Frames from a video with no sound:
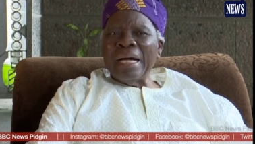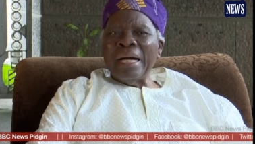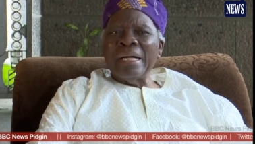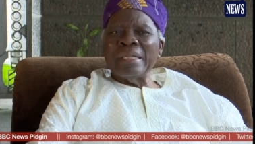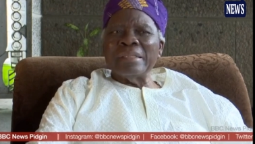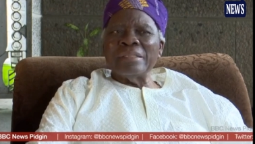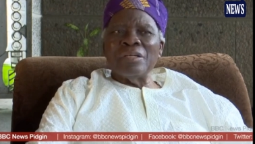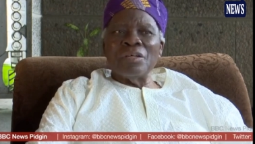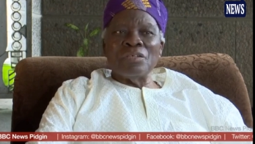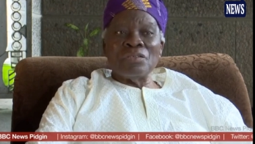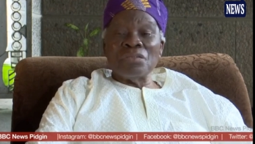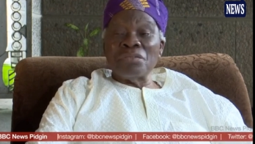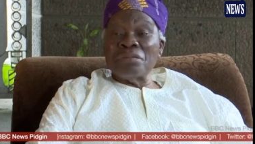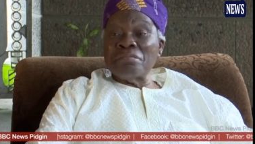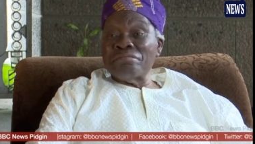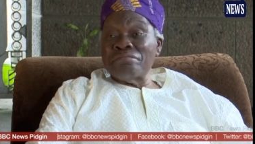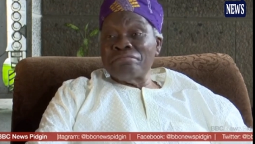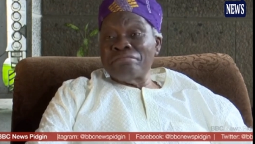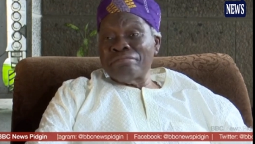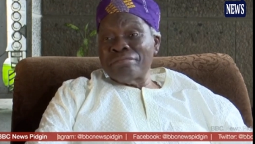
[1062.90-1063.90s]
and just
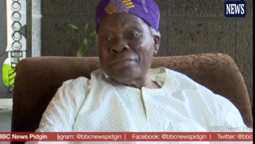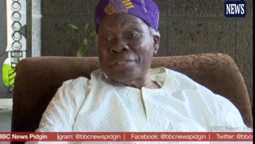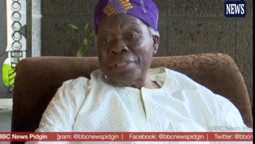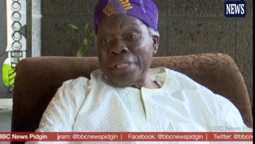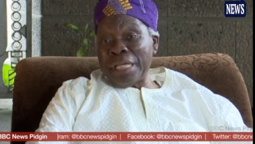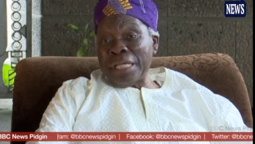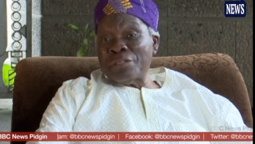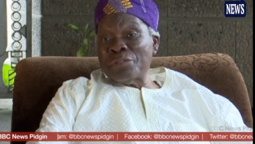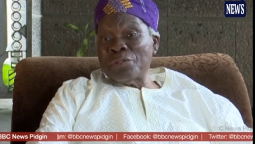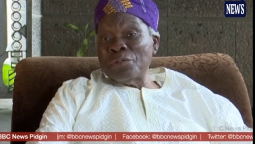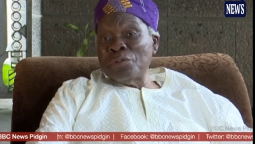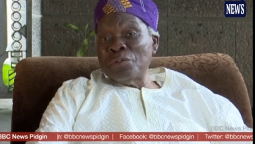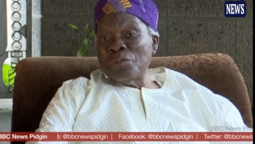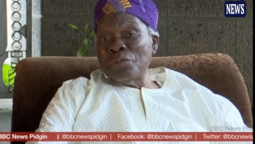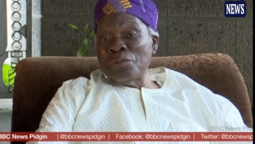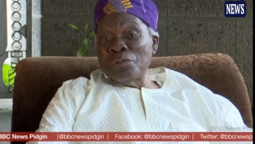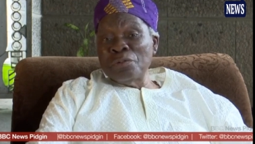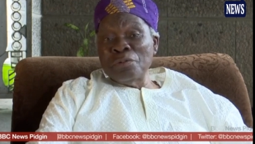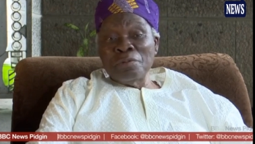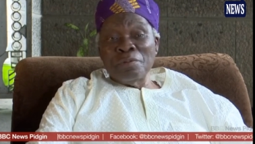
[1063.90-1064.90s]

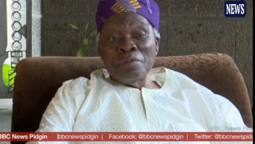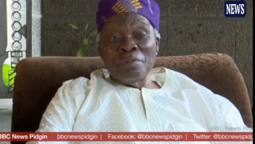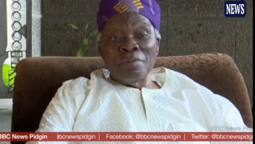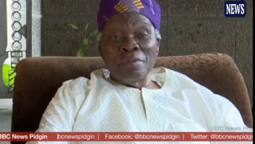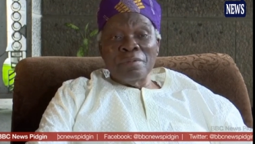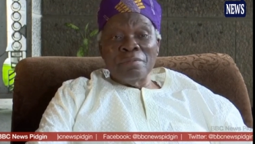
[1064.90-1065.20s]
settle,